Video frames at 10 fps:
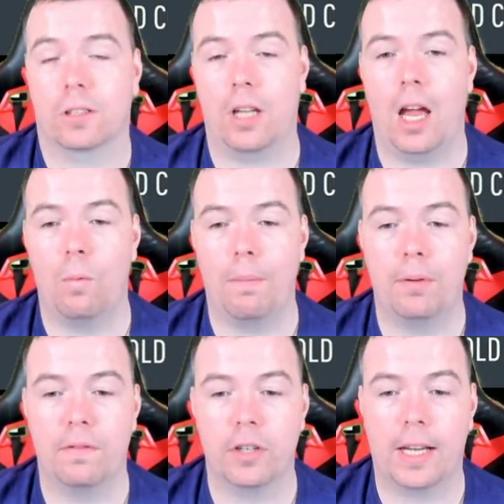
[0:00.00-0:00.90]
at
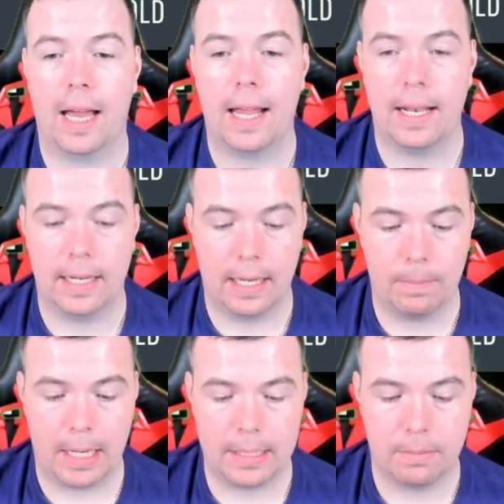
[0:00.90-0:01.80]
1.3k, and then
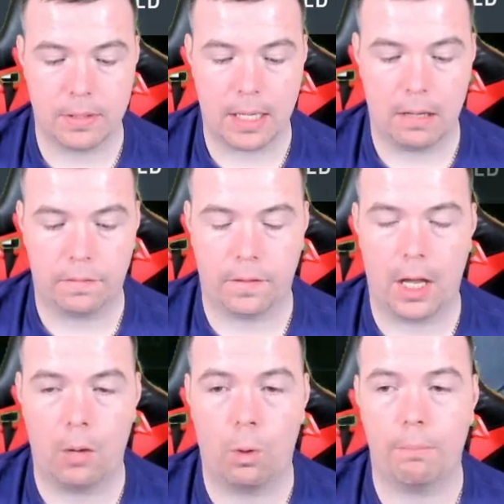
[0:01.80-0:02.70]
Jimenez himself
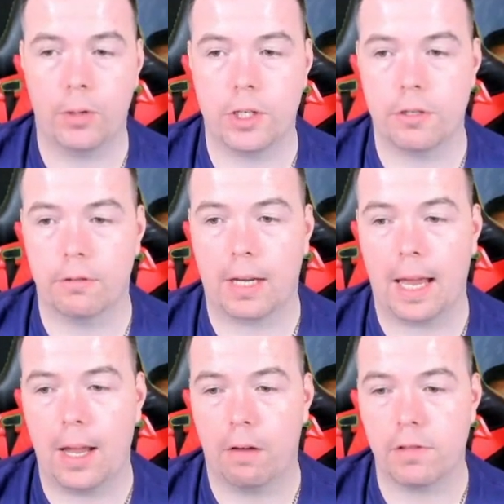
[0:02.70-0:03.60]
at
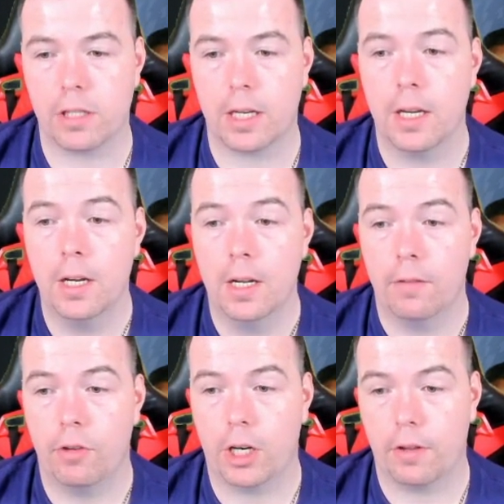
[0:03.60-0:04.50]
1.2k. Obviously,
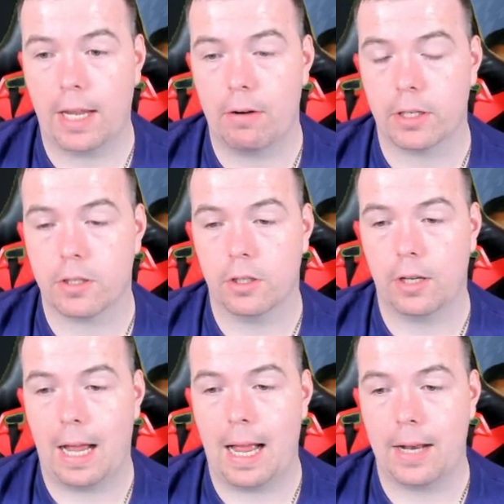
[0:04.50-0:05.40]
you got the
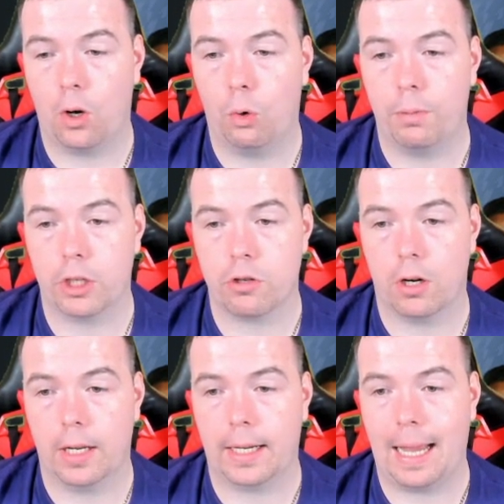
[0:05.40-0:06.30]
Eriksen and Holberg
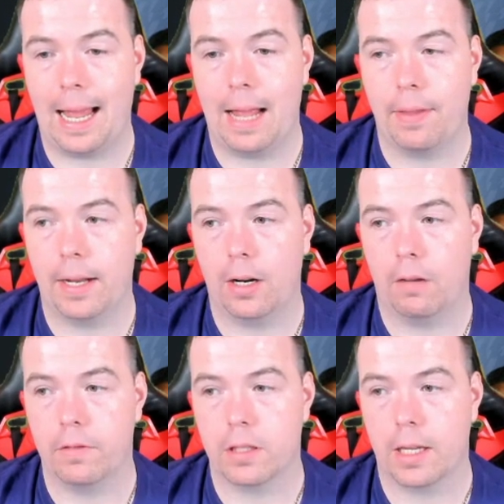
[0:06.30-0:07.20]
strong link, and then
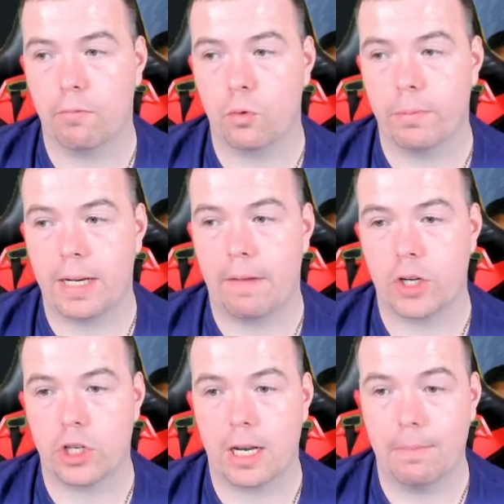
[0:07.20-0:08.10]
obviously Ruben
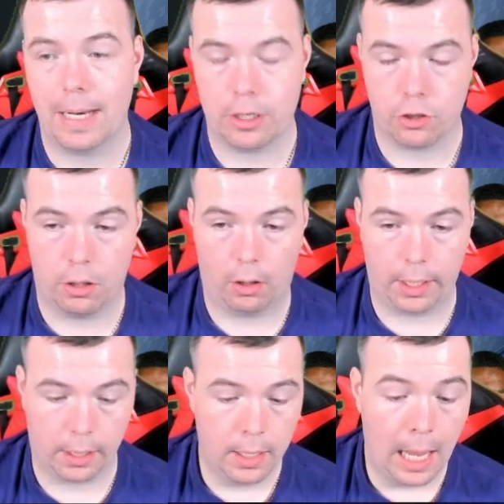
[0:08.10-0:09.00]
Neves and Jimenez strong
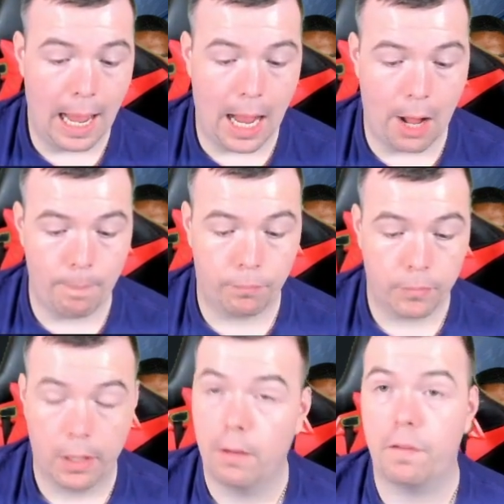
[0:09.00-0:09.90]
link.
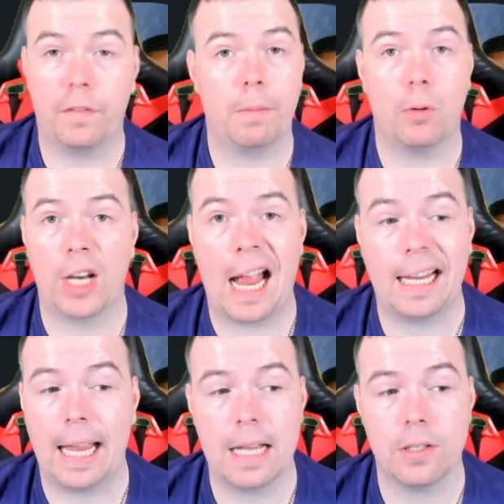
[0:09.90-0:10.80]

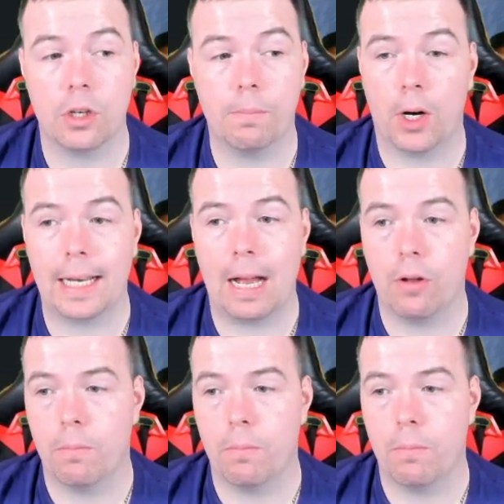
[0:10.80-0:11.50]
50.8k to do bite now at the